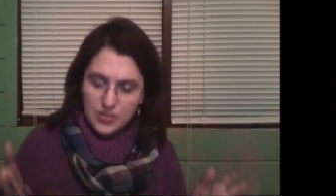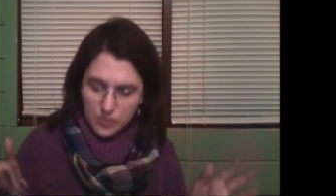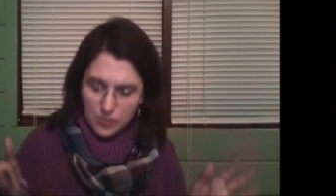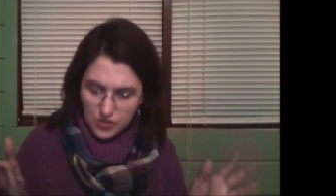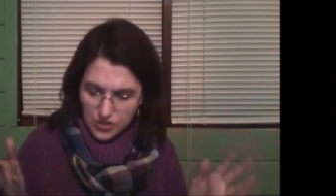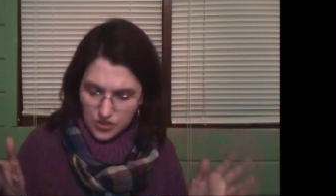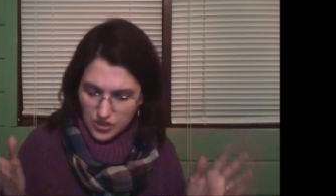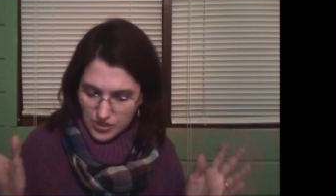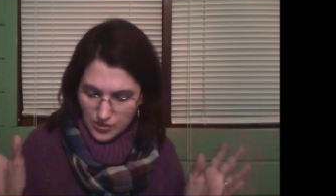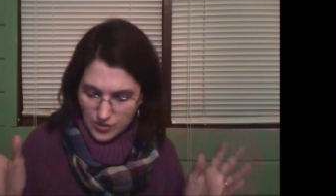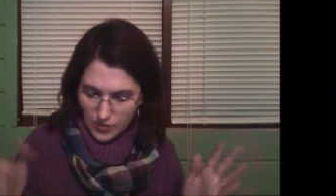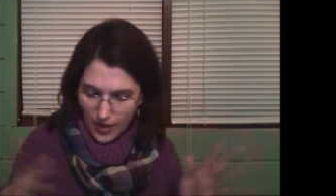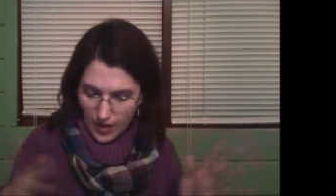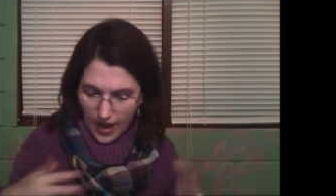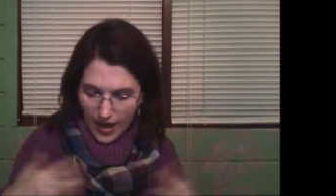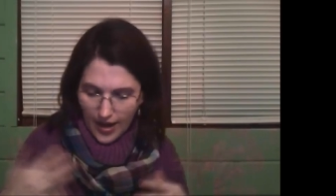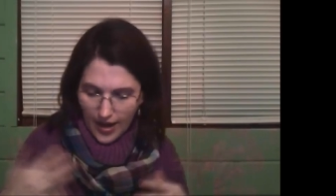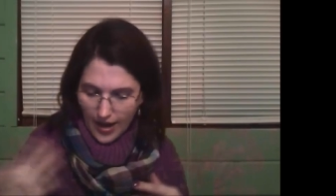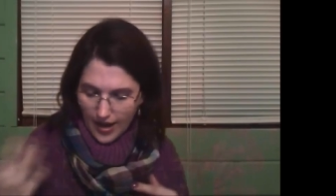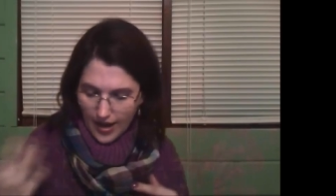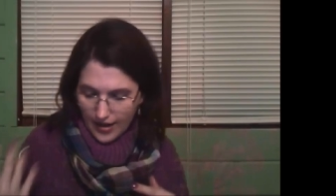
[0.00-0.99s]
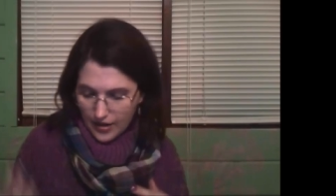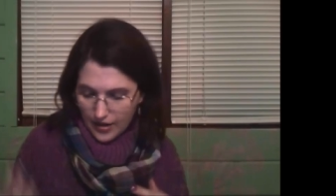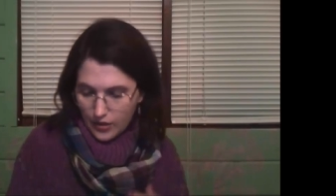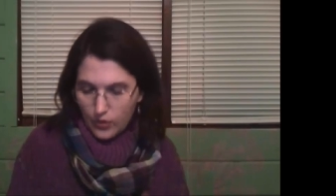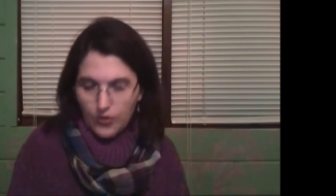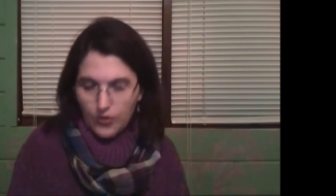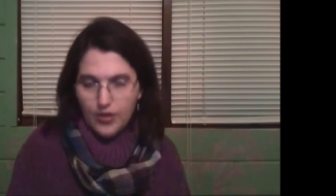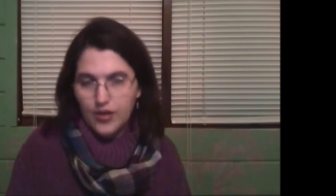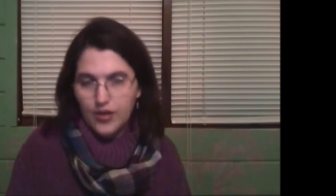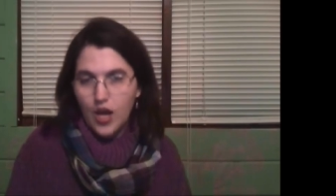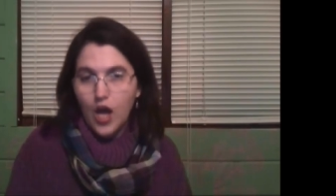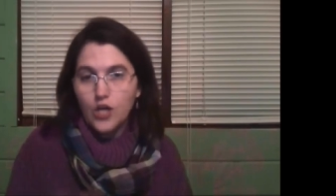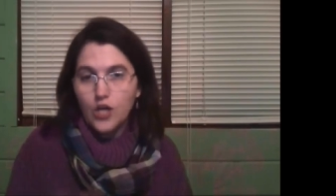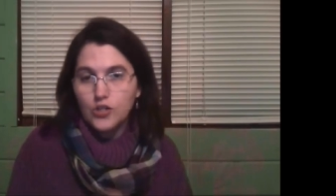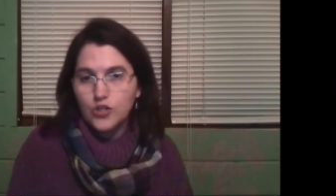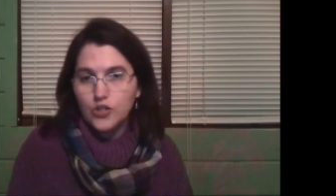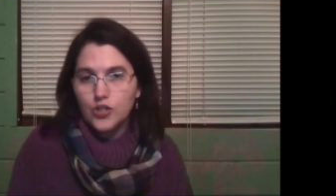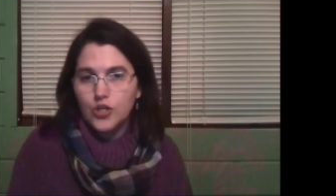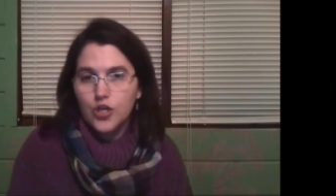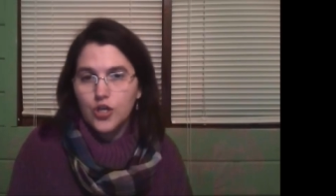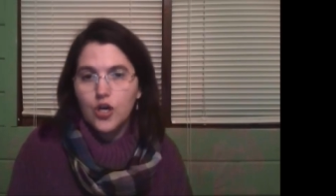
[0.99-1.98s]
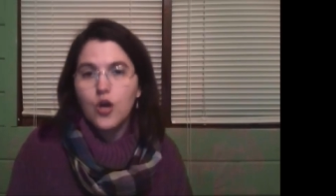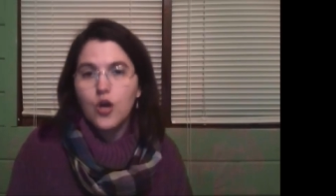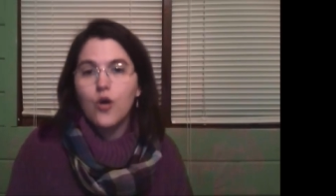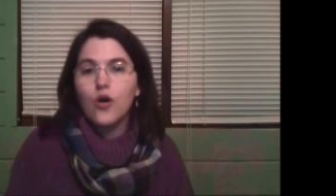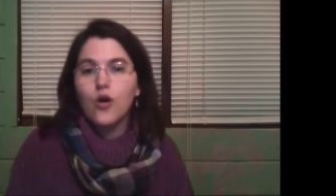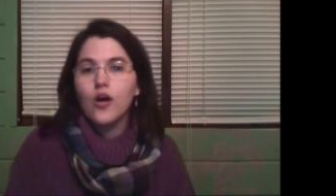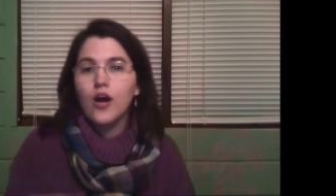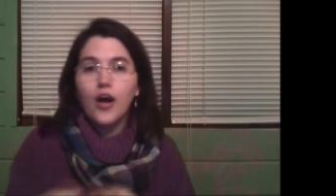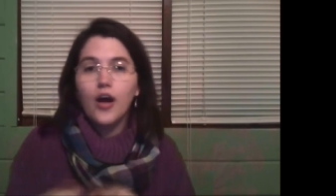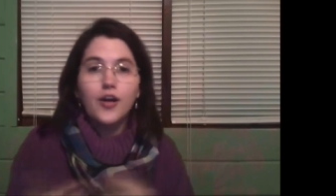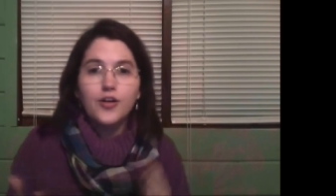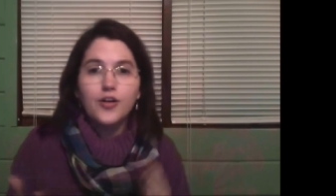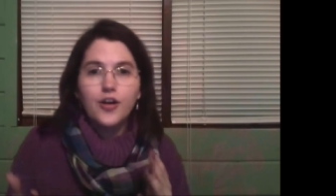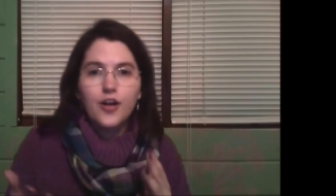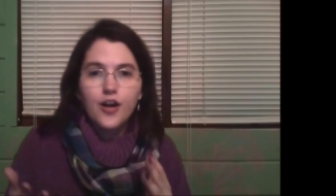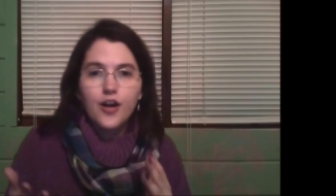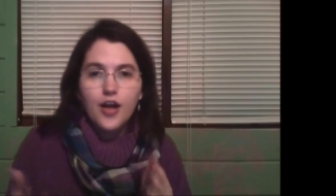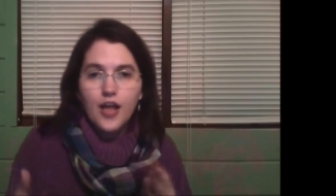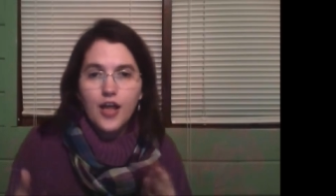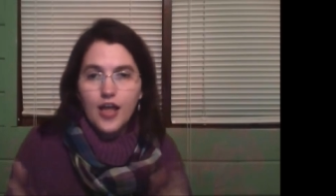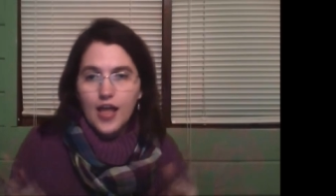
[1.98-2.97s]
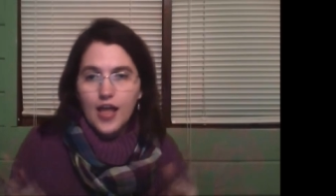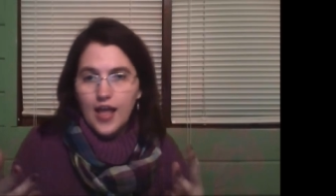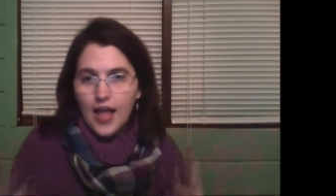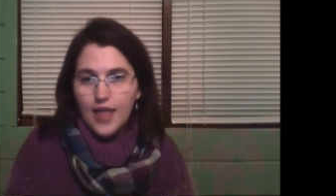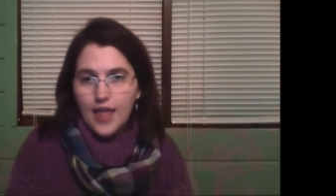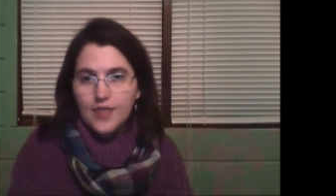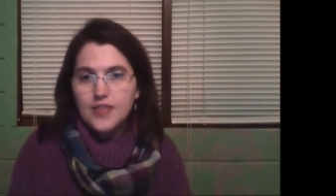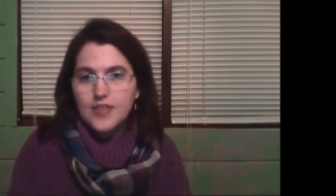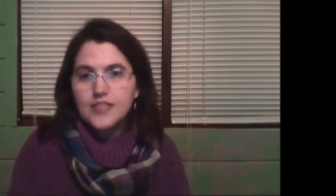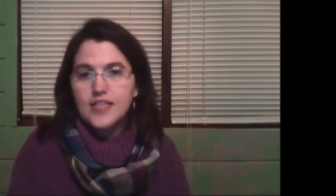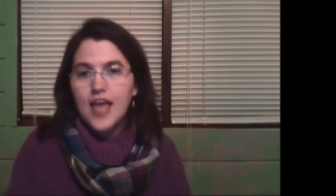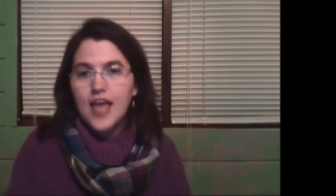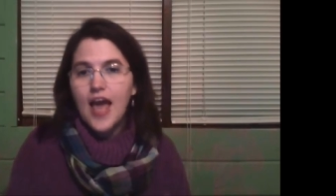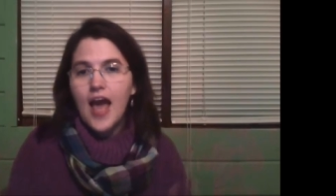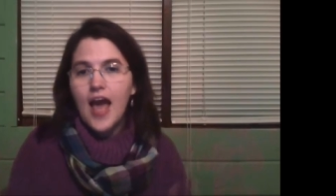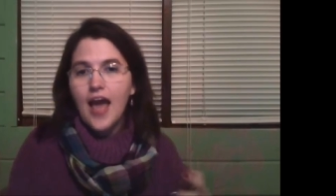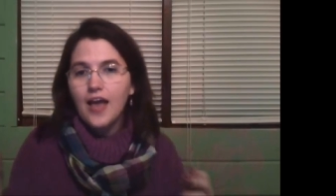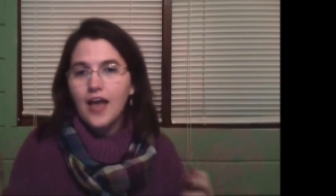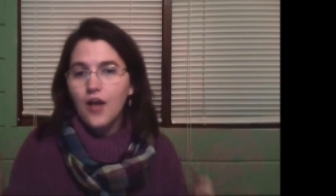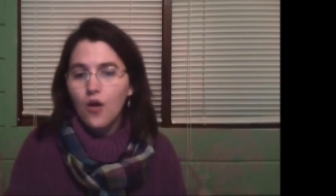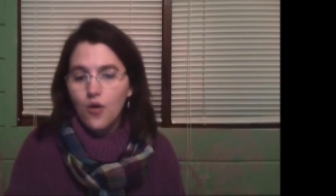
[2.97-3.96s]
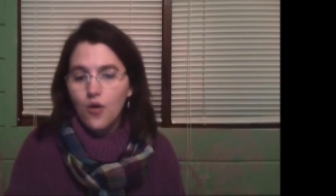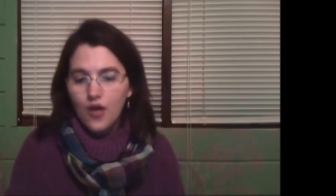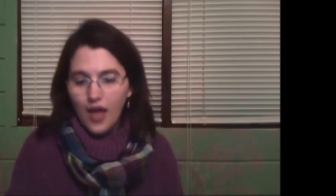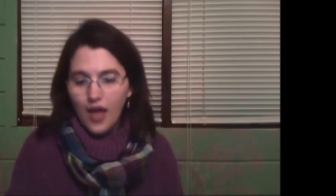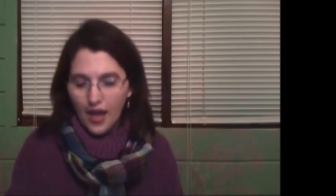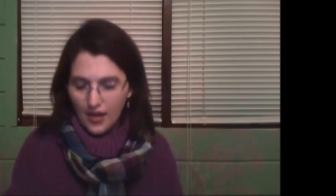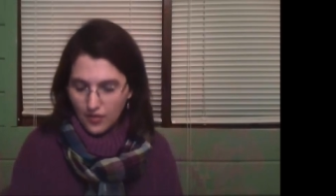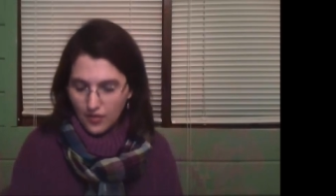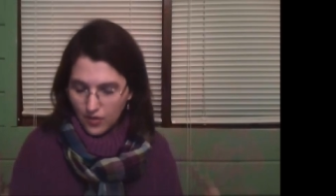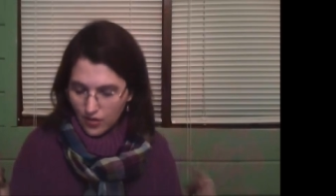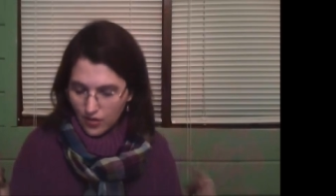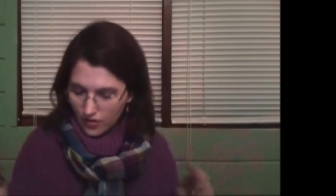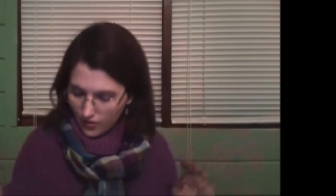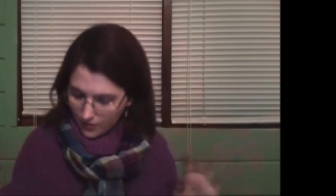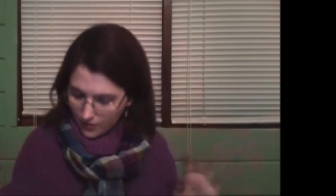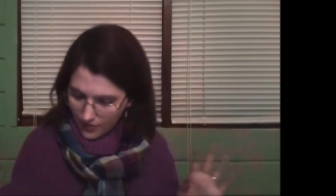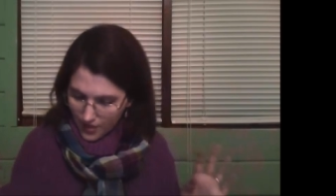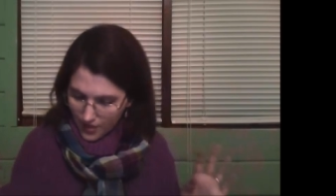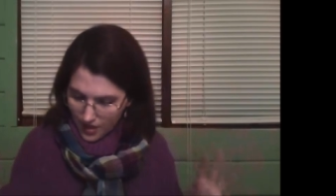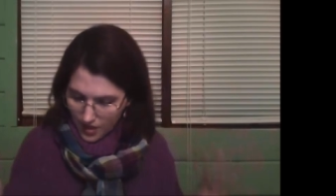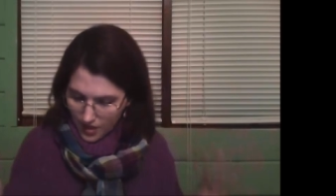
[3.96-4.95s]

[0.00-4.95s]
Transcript: which is why I included hunter, or hunter, in this tag. Okay, little